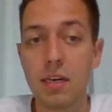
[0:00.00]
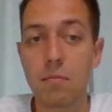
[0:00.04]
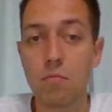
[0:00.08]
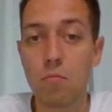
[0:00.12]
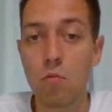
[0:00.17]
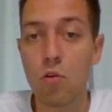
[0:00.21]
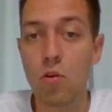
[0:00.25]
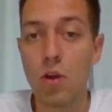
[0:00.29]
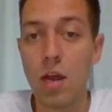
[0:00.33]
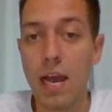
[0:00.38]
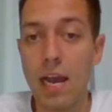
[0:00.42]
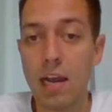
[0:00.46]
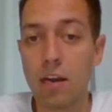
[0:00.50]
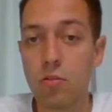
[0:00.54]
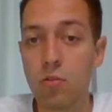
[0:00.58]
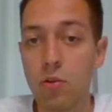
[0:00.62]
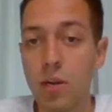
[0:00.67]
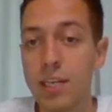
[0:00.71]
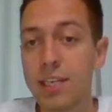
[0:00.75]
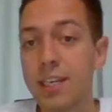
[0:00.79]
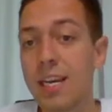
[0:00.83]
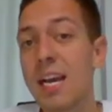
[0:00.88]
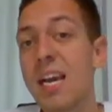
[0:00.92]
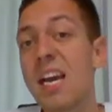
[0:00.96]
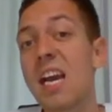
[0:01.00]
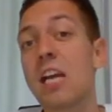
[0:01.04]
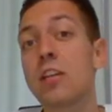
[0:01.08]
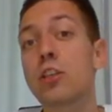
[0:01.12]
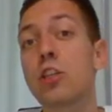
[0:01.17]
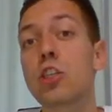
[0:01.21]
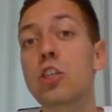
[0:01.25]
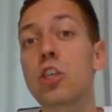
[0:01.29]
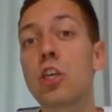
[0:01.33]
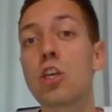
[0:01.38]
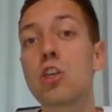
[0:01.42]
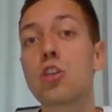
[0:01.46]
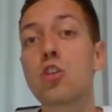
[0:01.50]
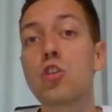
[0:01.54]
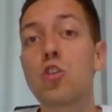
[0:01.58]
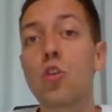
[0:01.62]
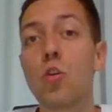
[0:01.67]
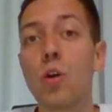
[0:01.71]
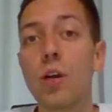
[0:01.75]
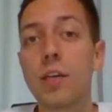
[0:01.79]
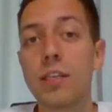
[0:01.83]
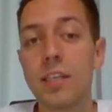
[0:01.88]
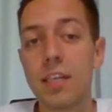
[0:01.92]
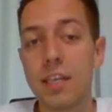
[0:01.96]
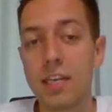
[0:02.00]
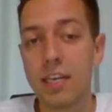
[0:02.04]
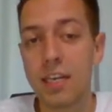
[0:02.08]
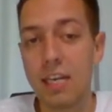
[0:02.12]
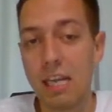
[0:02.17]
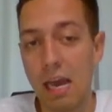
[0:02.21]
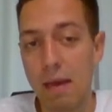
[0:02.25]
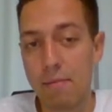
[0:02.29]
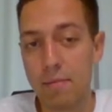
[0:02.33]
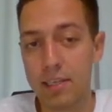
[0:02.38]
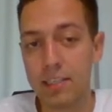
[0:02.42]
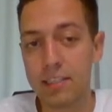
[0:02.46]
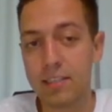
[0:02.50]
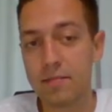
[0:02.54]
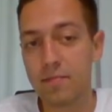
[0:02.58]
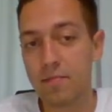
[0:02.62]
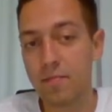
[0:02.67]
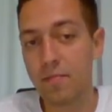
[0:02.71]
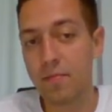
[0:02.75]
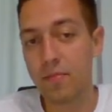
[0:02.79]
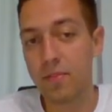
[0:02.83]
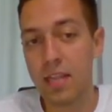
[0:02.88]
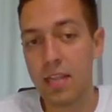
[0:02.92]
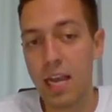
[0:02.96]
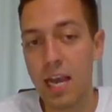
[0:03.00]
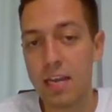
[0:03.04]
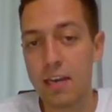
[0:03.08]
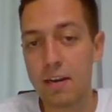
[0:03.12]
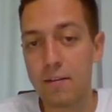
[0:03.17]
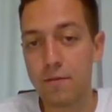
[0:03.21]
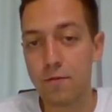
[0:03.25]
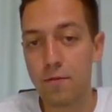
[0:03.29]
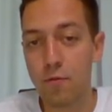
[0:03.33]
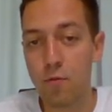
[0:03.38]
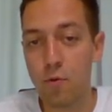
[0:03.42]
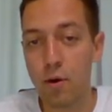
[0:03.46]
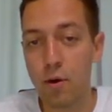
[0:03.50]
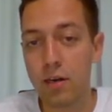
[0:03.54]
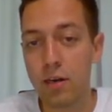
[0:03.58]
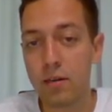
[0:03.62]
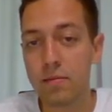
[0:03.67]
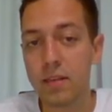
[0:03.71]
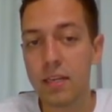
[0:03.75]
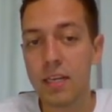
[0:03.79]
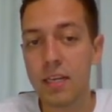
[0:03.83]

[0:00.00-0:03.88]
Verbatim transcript: more accurate and just enjoy the dynamics knight f4